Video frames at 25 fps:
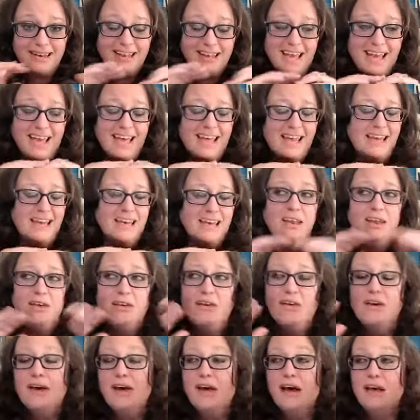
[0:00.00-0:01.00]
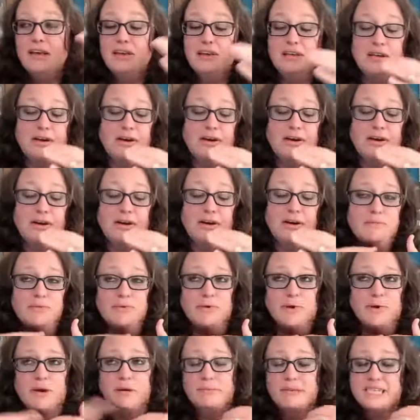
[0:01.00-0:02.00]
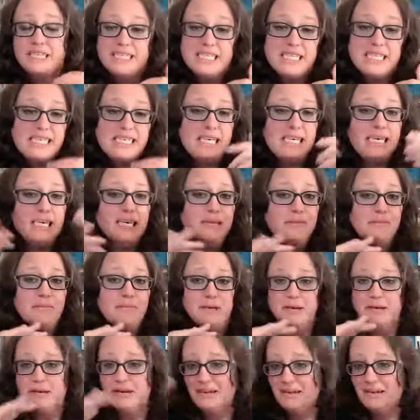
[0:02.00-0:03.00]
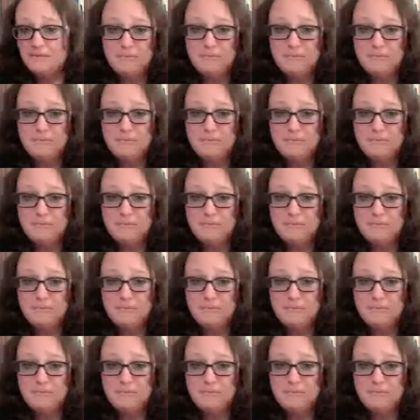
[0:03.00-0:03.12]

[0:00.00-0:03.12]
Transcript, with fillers: And, you know, I'm growing my team, and